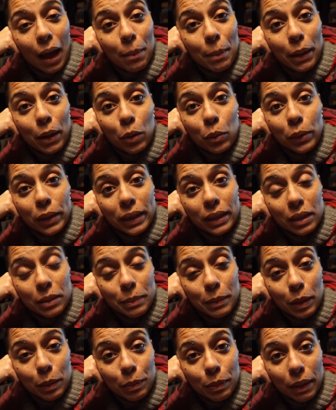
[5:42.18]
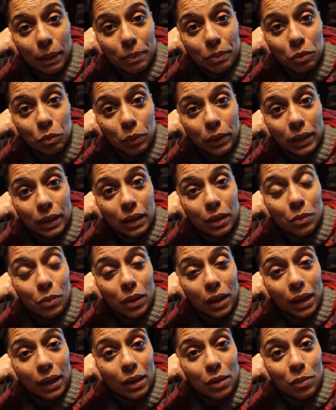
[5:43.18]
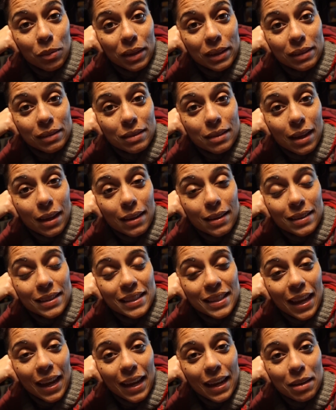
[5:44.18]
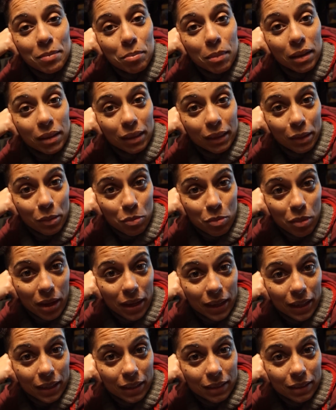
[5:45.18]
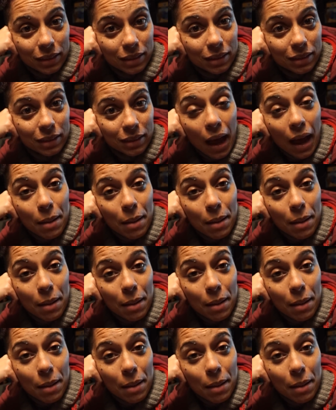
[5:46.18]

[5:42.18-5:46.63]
I make weekly meal preps, weekly what I eat Wednesdays, and monthly weigh-ins.